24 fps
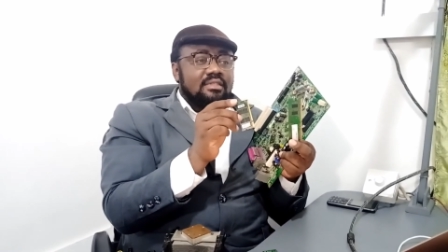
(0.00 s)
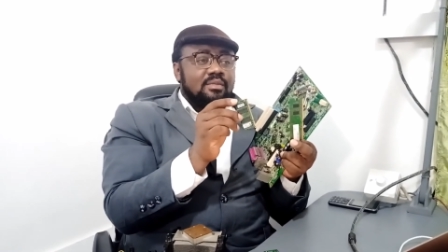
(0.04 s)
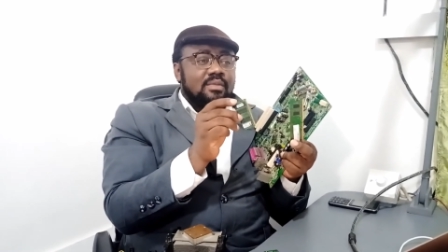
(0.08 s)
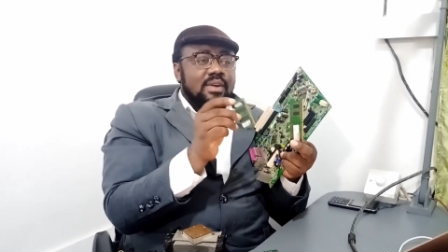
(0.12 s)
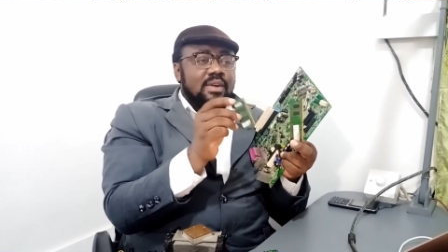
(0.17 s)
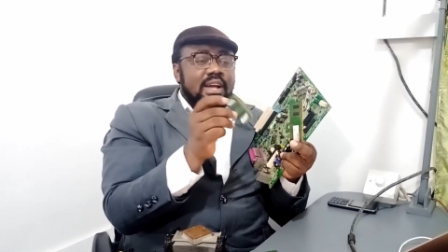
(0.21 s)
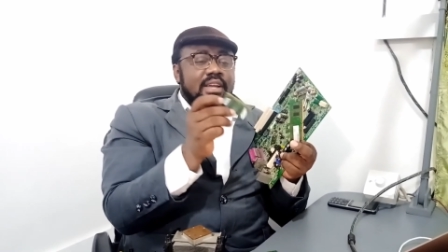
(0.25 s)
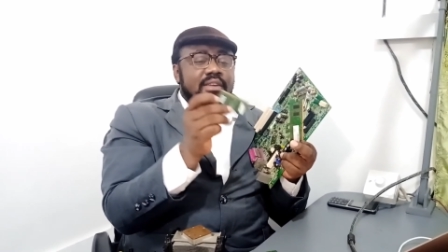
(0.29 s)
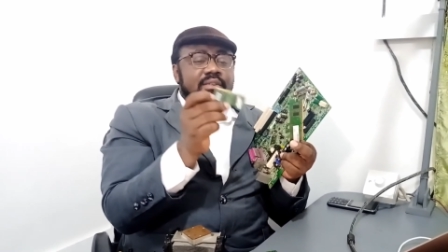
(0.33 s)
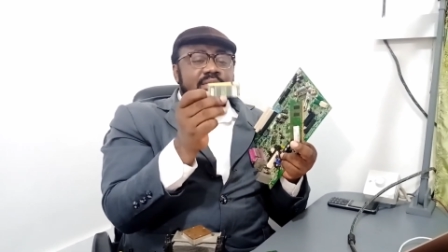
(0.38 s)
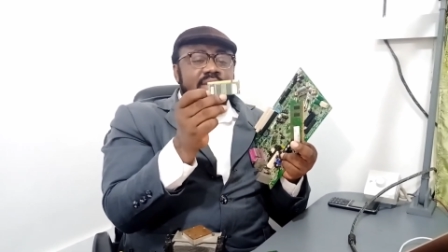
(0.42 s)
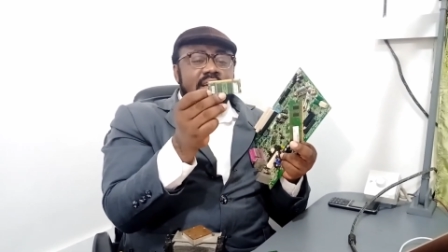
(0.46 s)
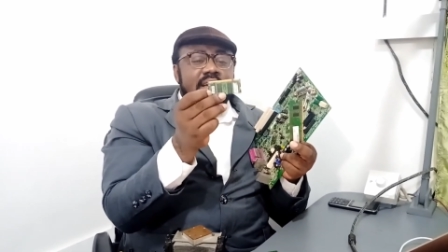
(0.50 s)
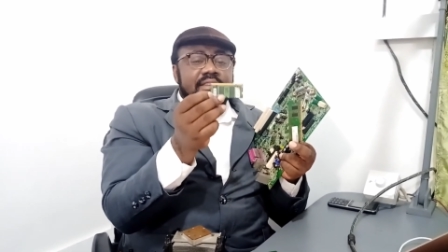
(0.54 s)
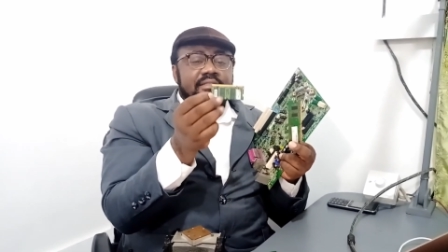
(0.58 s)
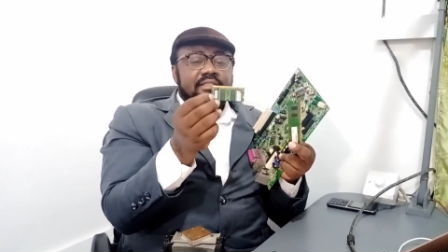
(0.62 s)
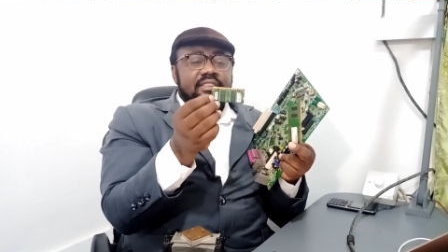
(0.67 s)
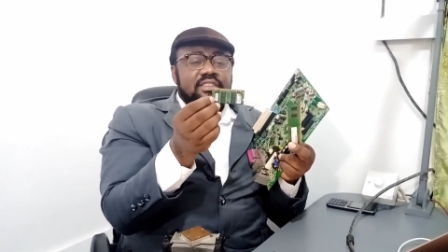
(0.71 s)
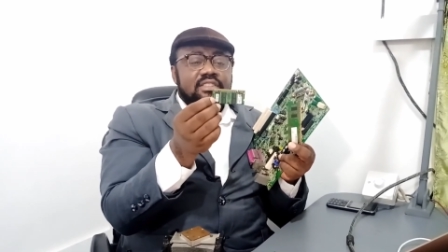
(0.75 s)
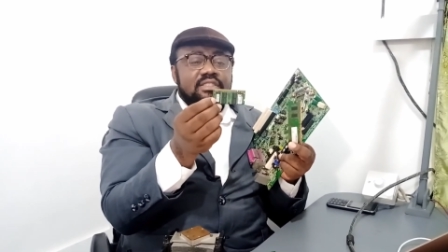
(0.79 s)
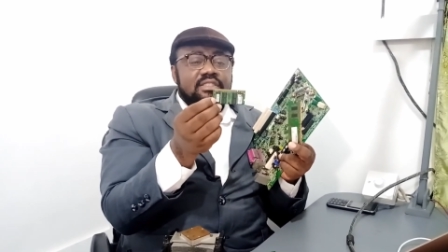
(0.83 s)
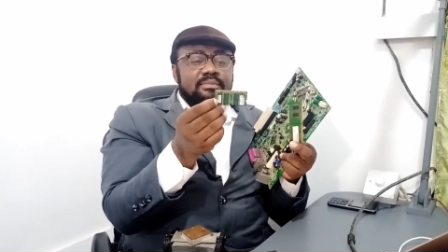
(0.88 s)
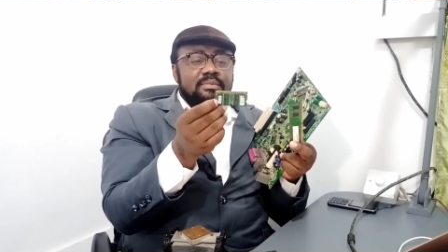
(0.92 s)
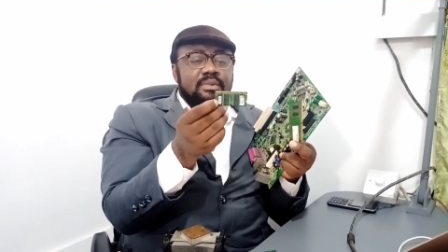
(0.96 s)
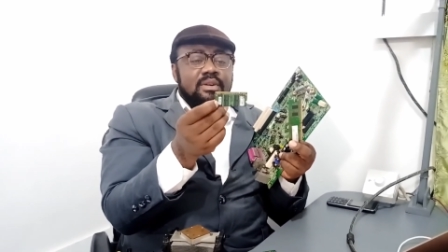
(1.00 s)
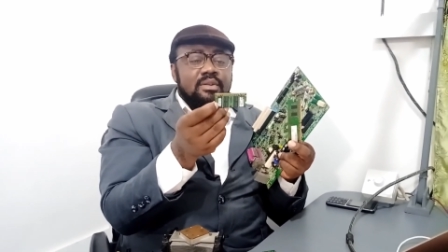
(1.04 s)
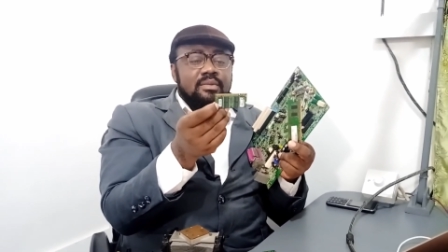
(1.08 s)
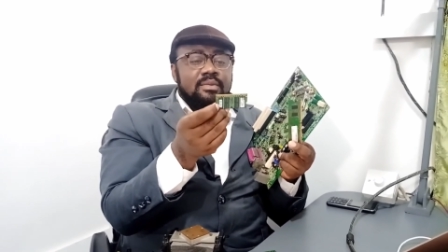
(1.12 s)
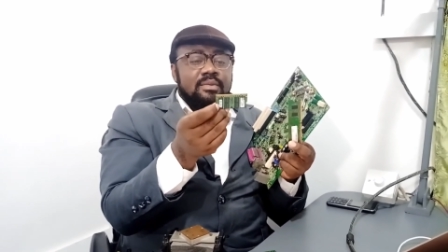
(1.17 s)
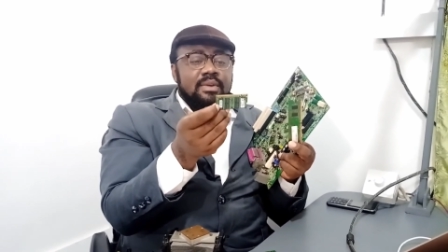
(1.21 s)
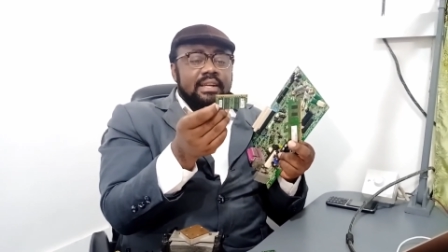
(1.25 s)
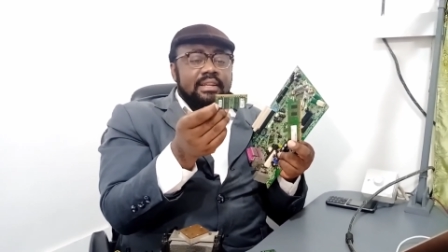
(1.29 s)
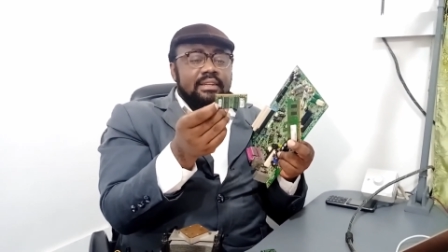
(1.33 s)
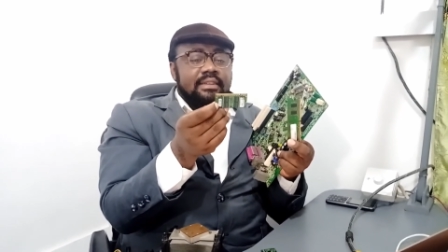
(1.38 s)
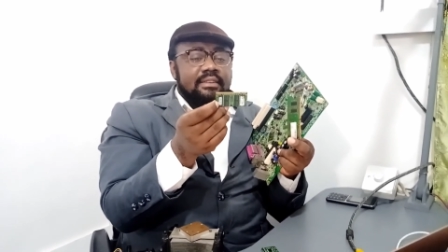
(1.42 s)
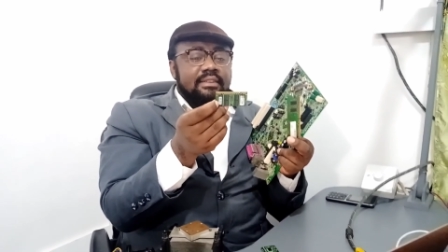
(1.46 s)
Why do we have this small
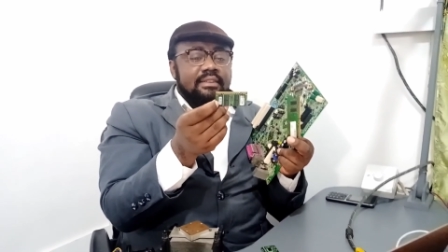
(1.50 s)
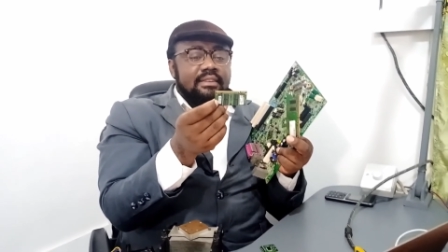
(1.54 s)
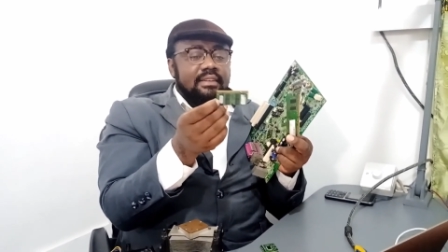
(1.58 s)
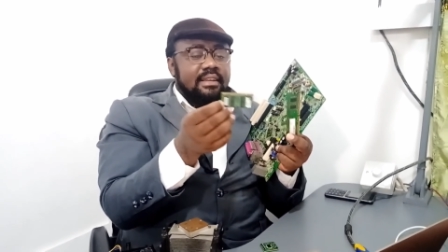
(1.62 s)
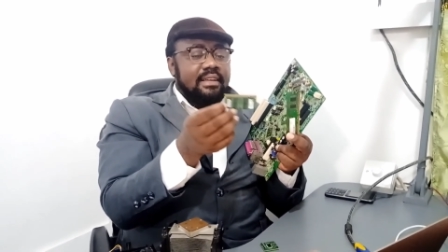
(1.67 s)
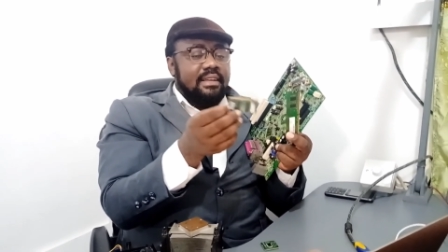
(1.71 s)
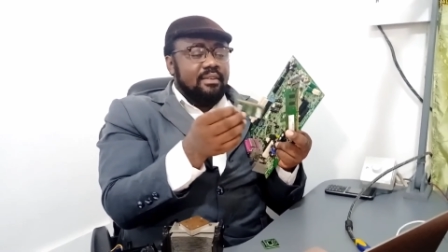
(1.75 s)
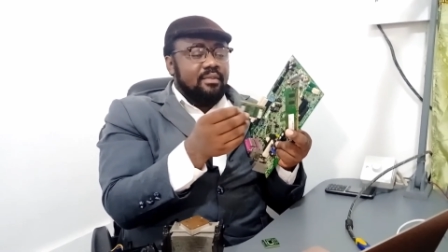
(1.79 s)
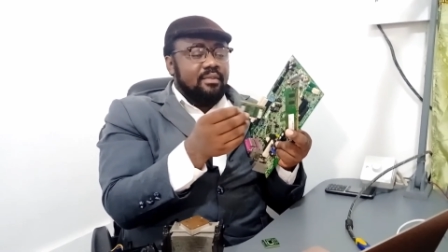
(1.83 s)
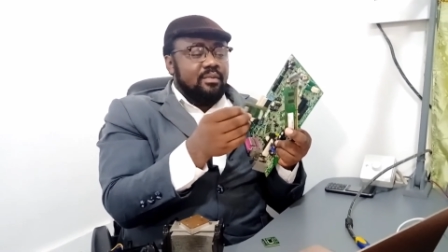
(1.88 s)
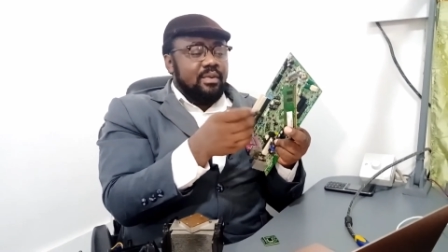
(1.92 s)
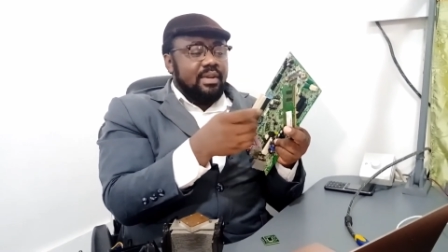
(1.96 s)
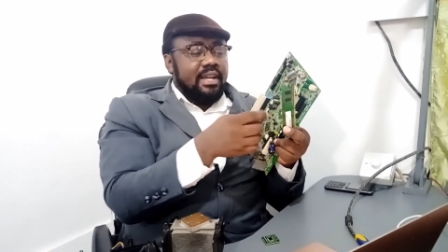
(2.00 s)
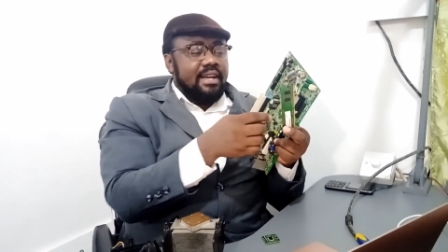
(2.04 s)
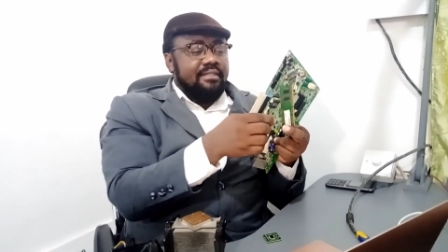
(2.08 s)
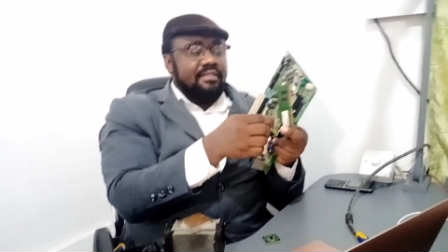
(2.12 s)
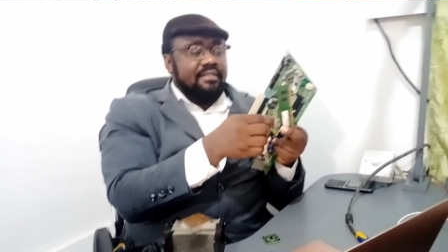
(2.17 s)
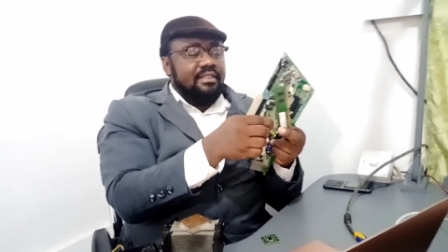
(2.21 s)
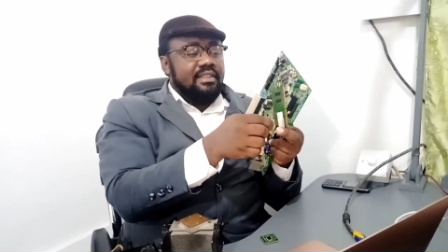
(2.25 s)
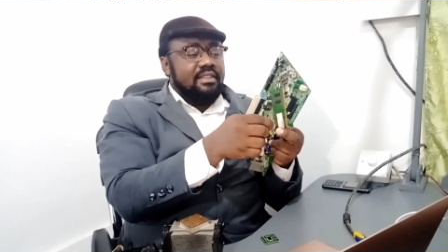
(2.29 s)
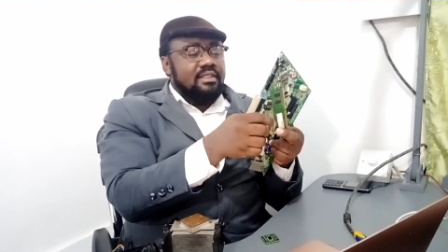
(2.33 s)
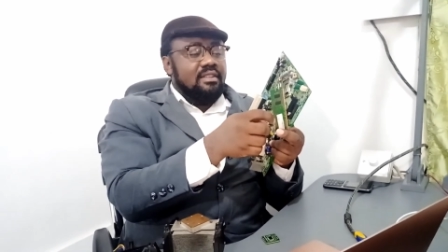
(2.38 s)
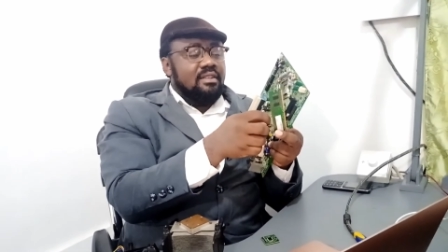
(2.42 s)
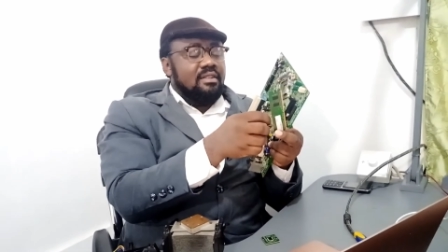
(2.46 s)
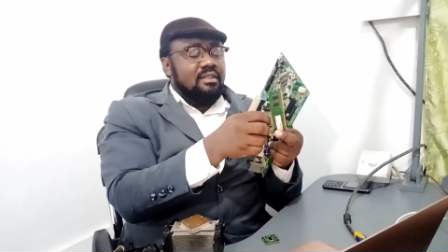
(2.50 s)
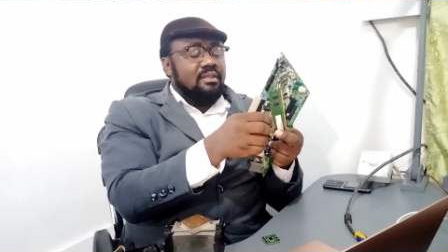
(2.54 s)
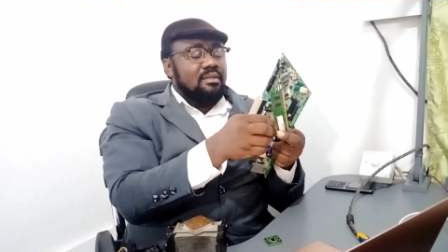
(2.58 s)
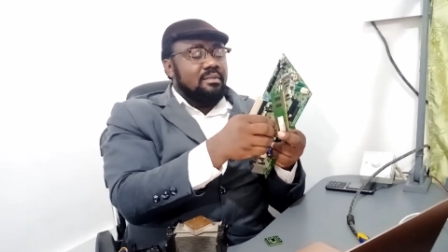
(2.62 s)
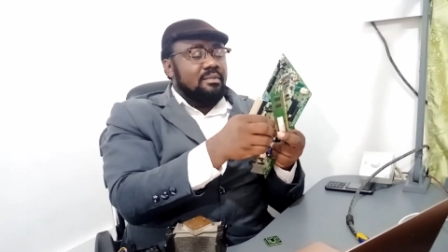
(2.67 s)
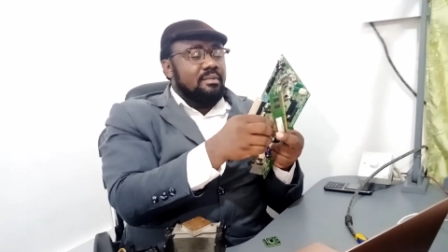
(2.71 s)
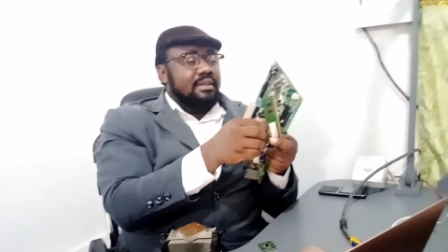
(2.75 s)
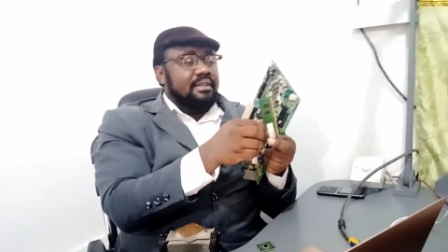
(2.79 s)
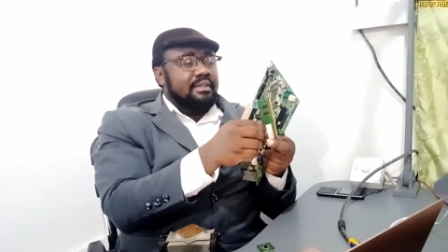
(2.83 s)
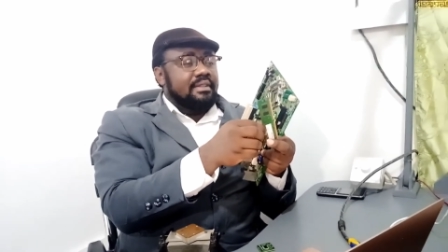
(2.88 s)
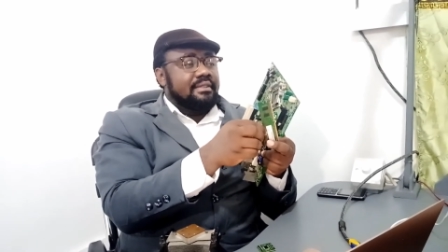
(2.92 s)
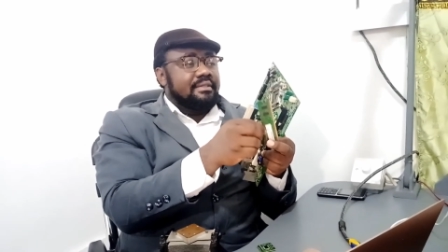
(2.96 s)
one and we have this long
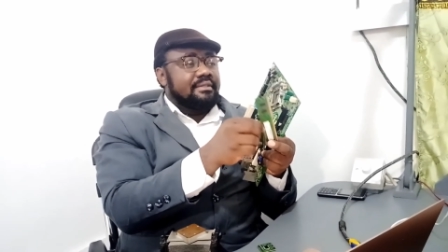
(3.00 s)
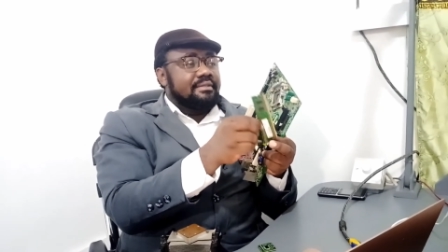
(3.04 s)
one?